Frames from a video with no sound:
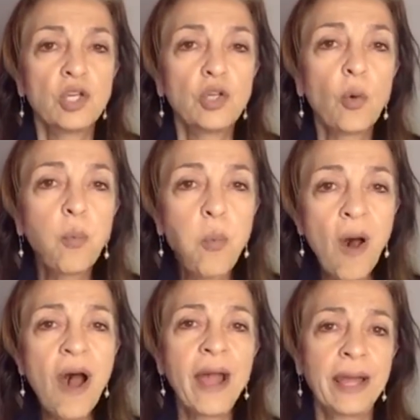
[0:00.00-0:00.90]
Your
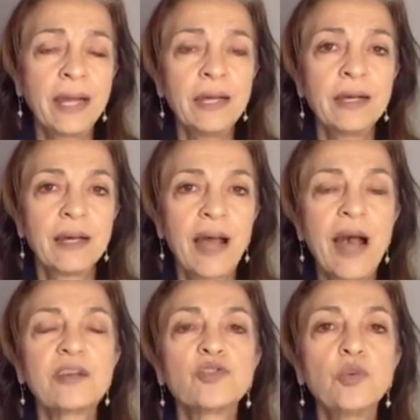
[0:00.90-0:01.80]
why
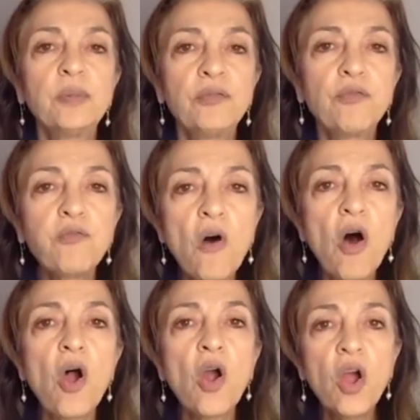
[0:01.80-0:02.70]
has to be
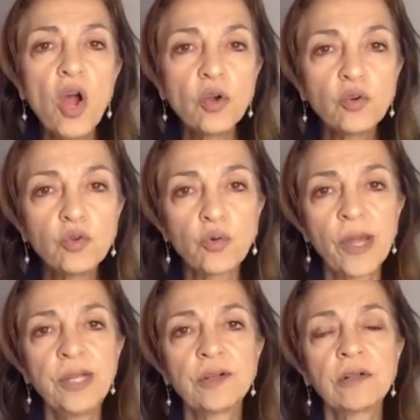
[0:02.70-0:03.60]
far
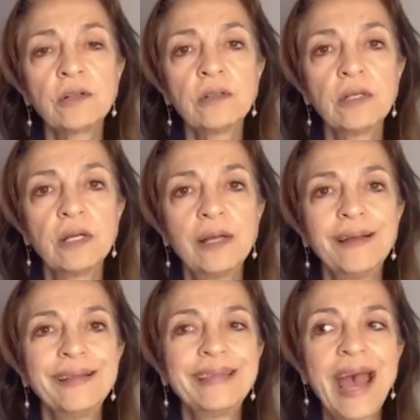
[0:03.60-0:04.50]
greater
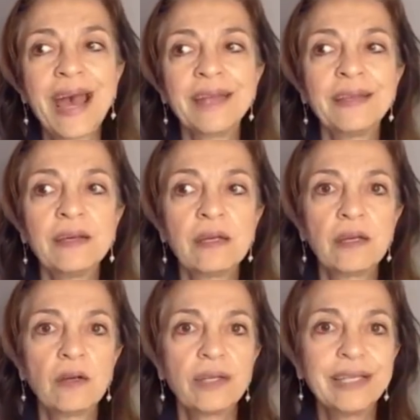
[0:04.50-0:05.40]
than
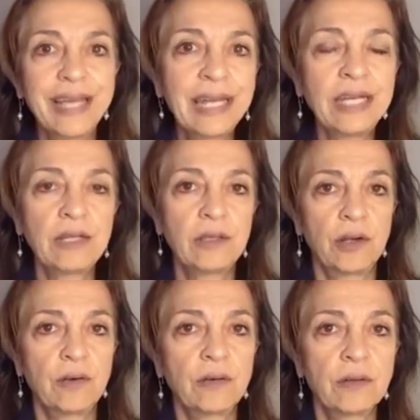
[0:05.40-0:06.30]
getting there.